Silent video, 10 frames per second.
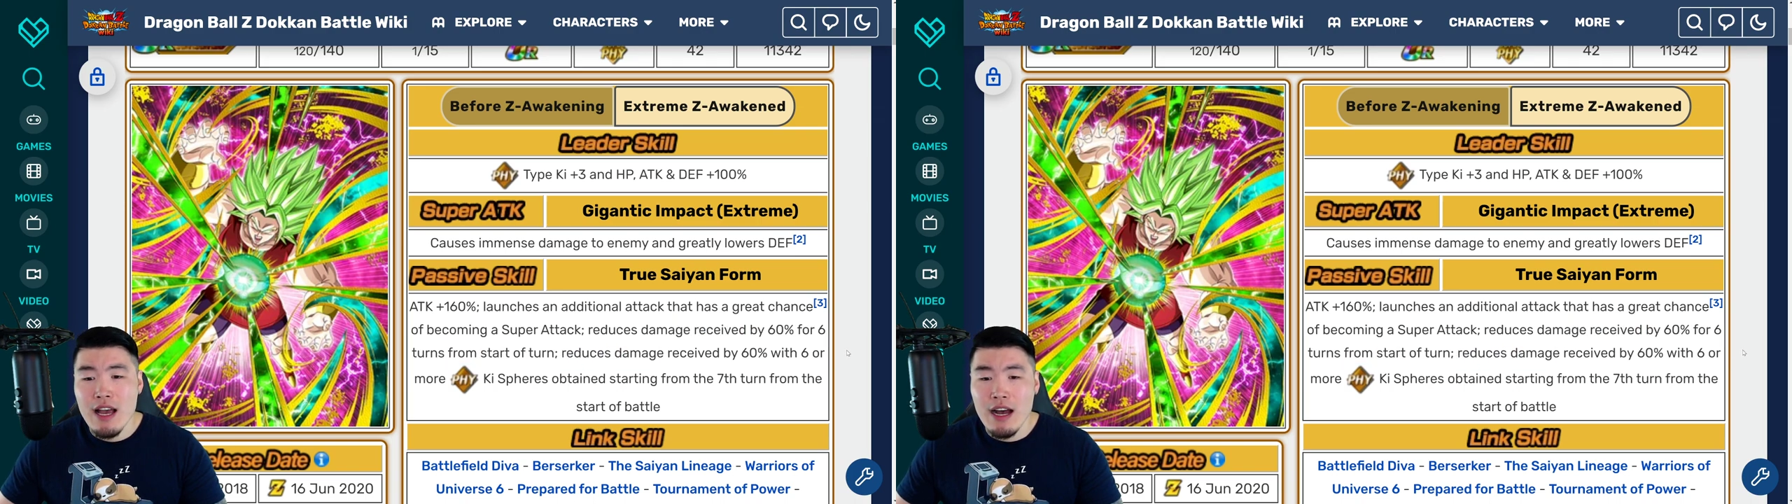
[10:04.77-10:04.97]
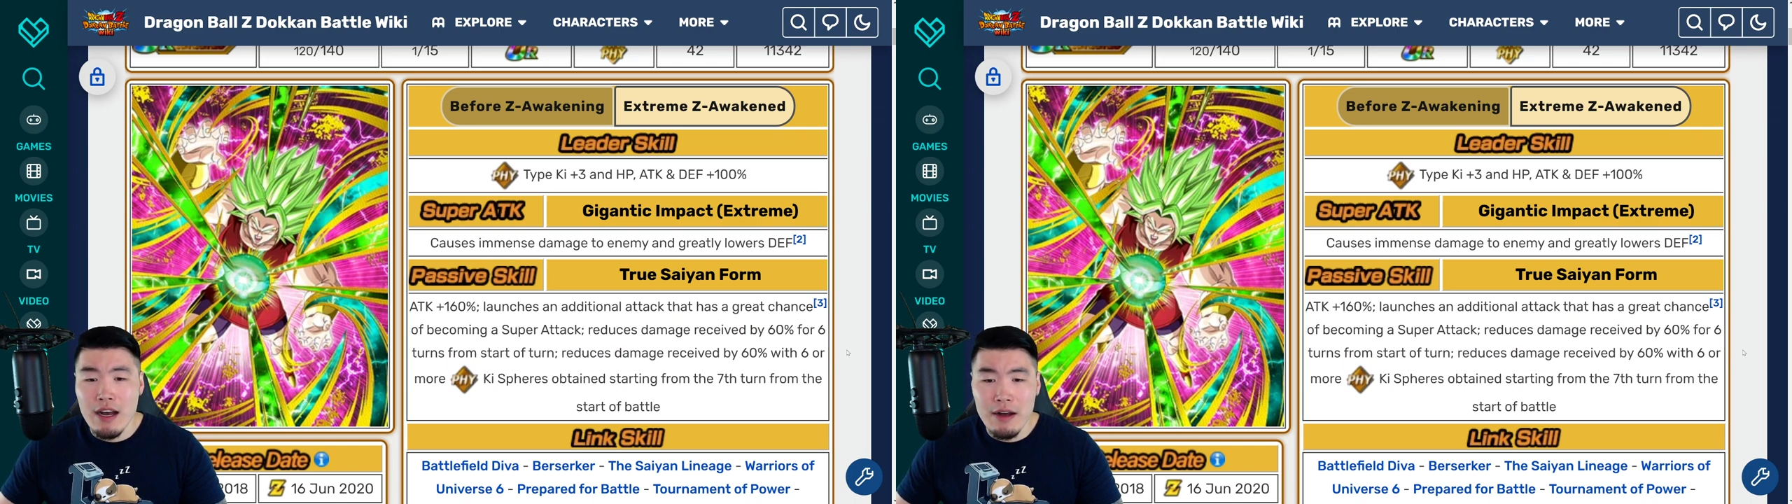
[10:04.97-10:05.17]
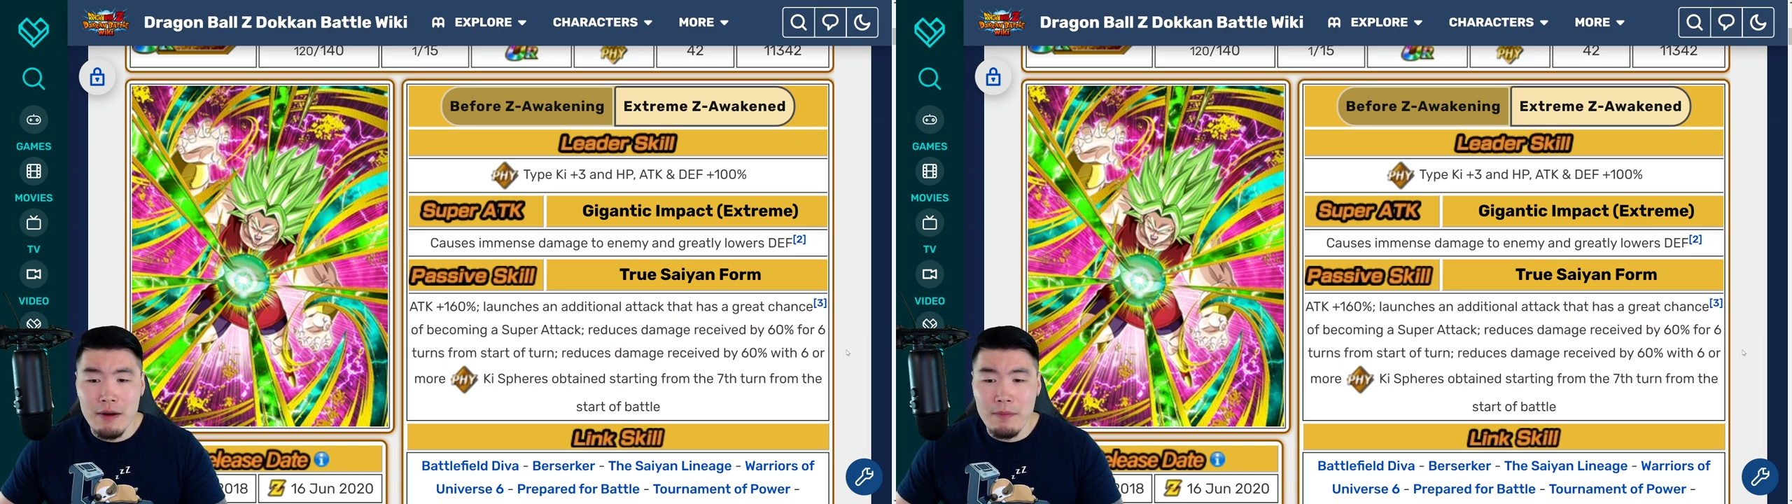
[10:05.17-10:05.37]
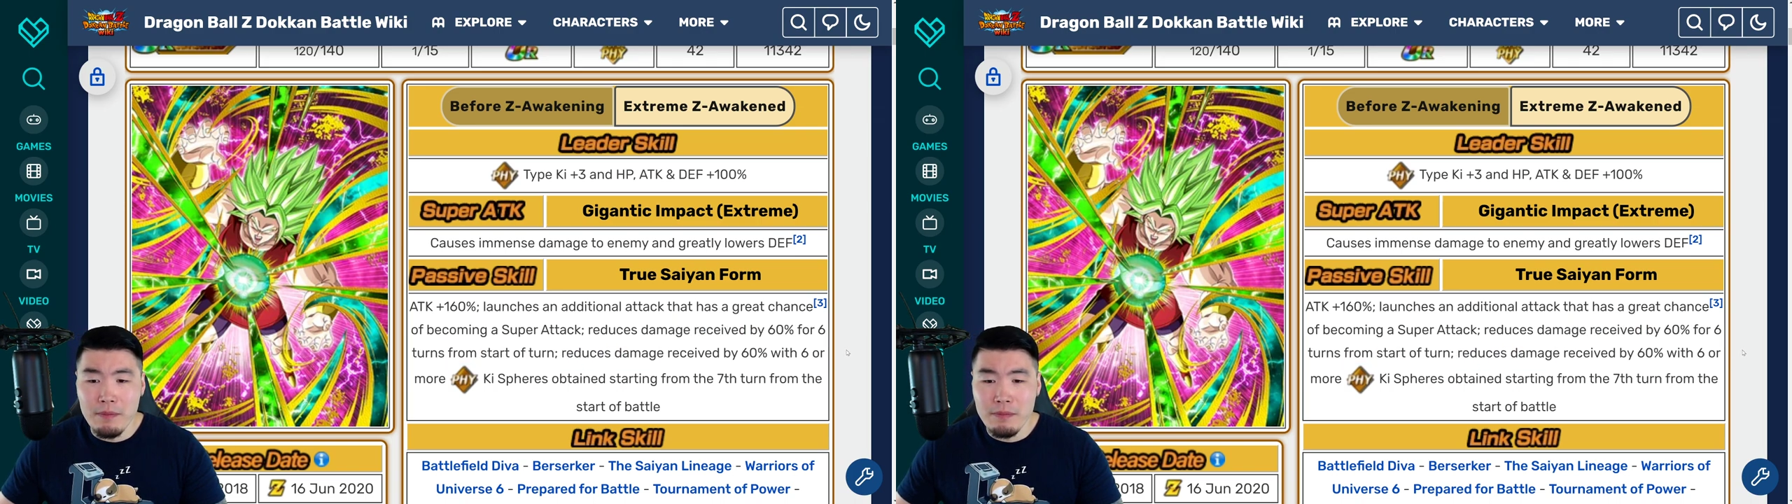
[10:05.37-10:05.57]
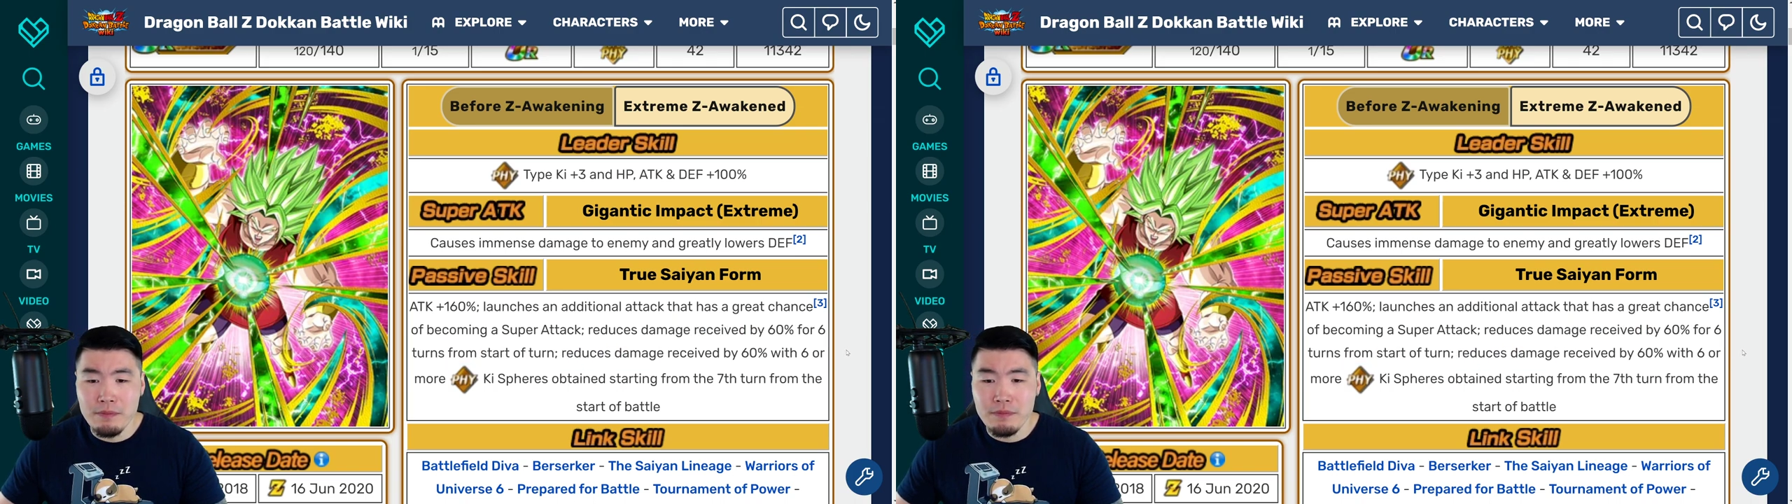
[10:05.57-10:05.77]

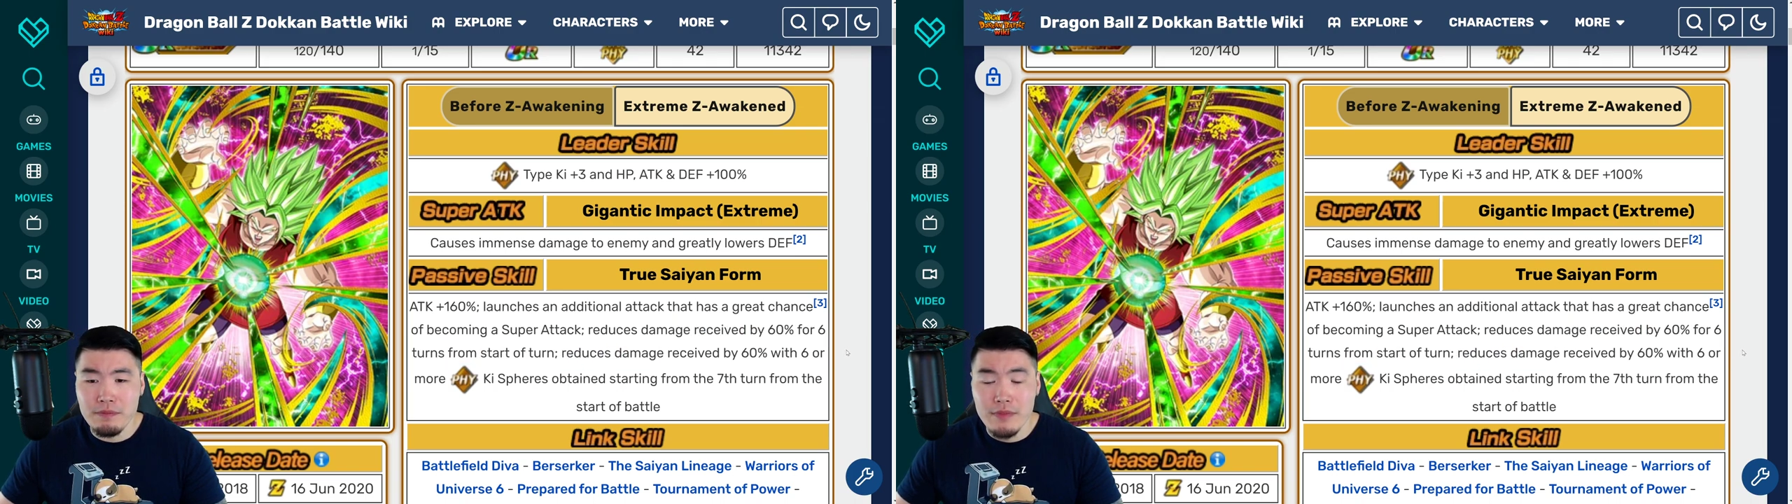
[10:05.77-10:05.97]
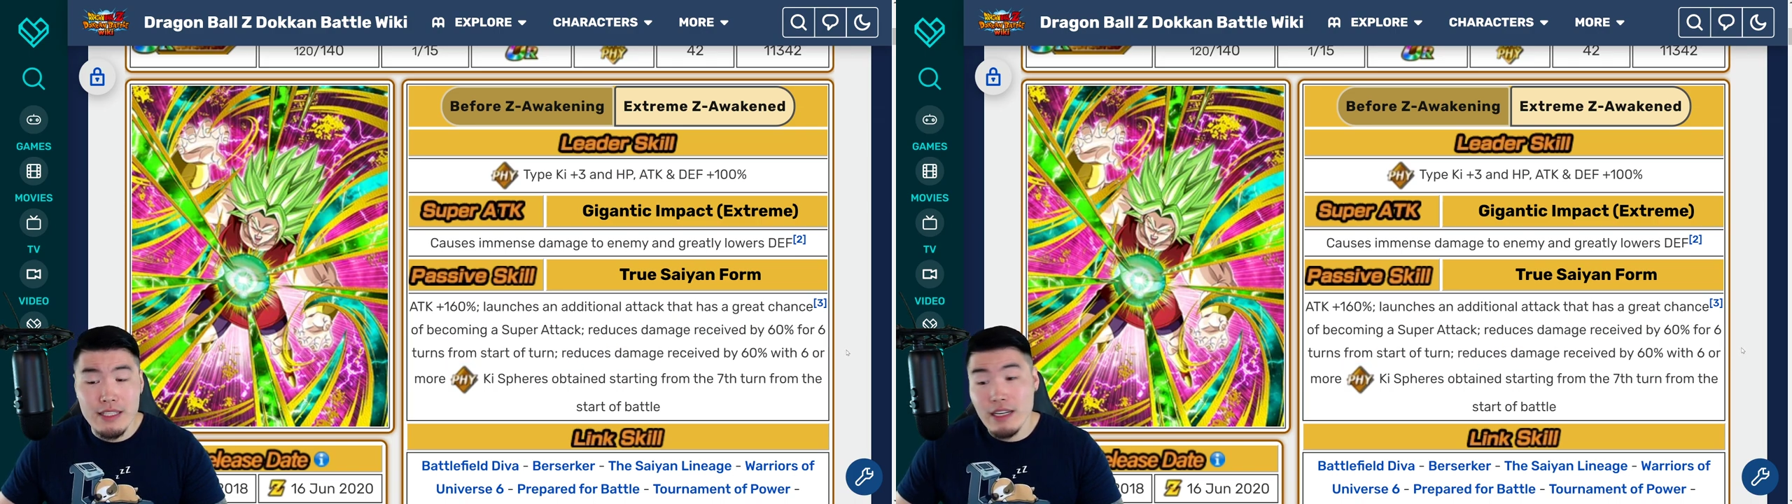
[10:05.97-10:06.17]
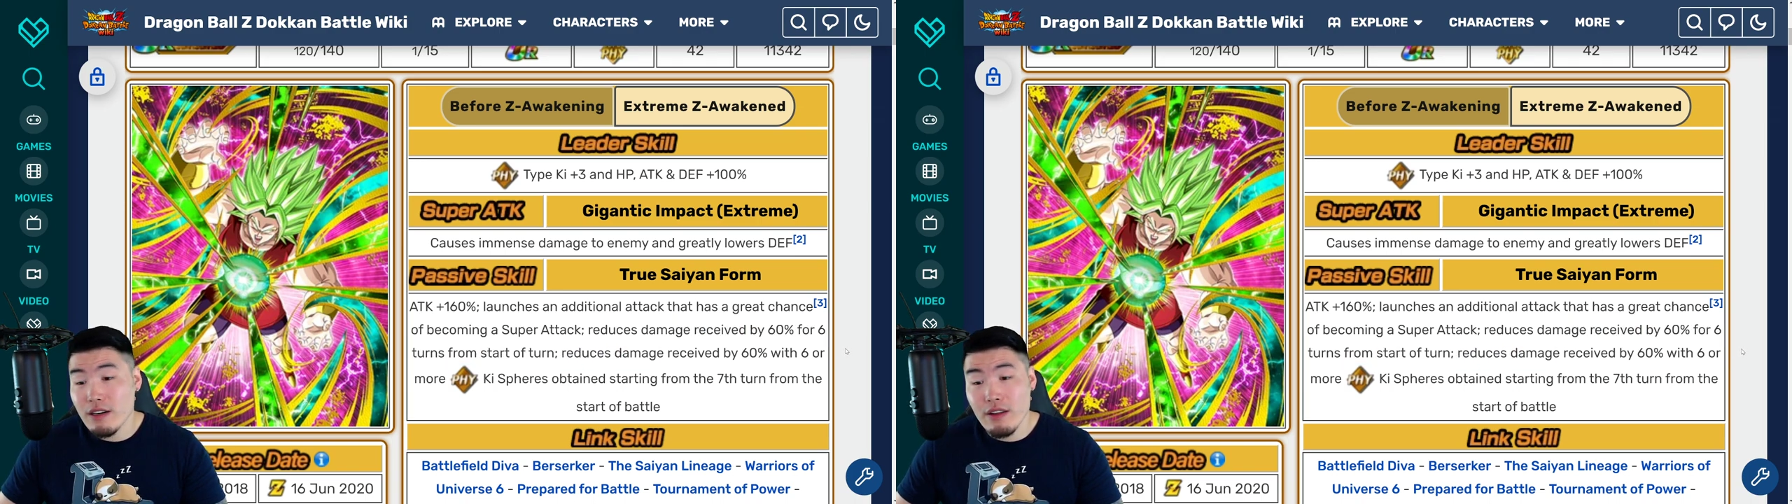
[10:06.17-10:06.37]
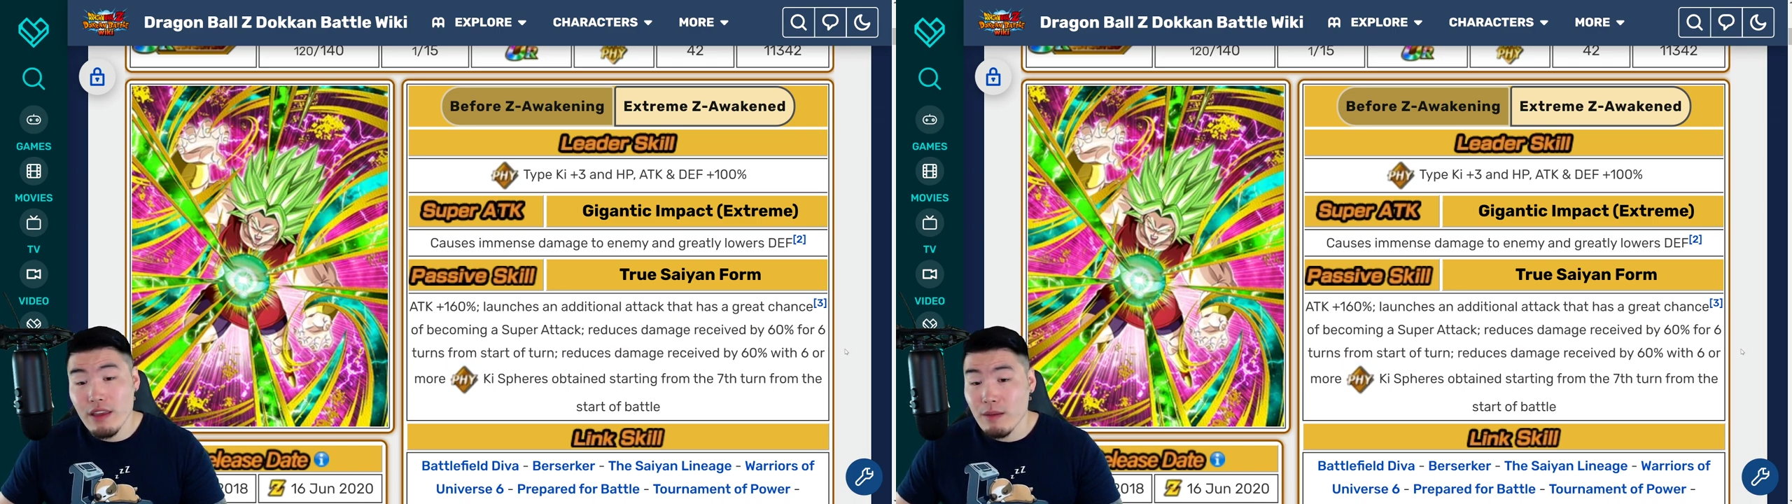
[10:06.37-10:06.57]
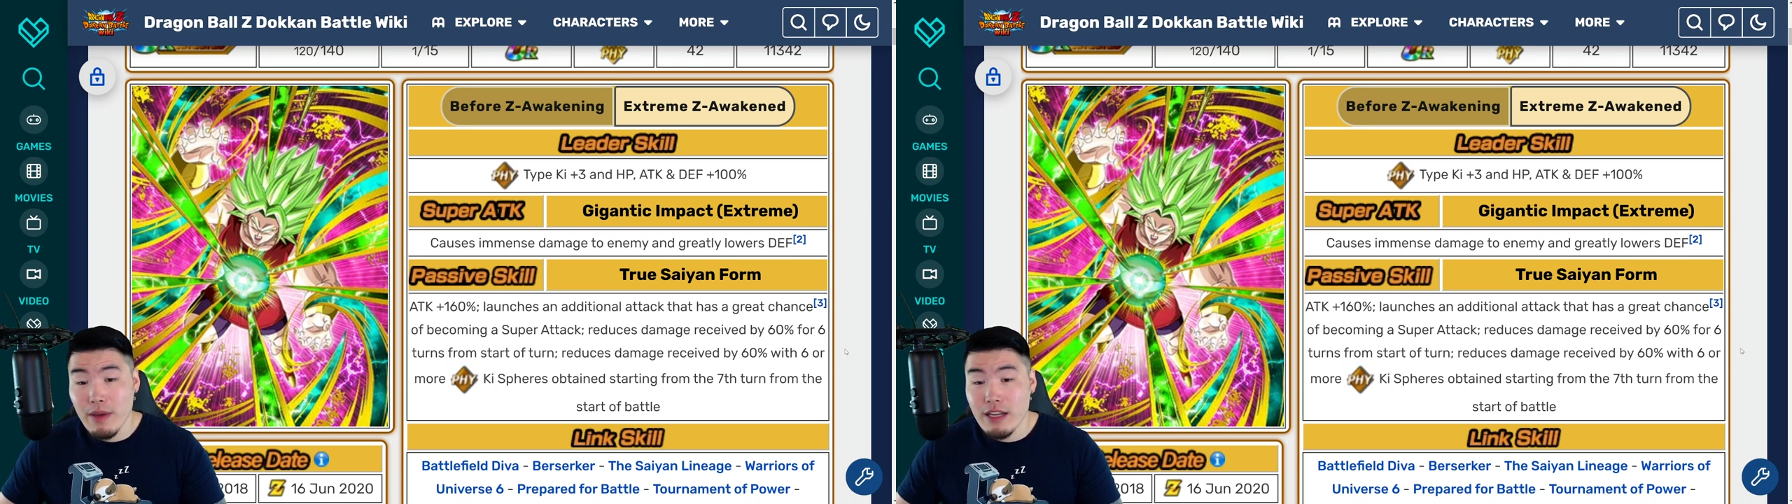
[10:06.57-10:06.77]
Um, that's kind of her thing, man.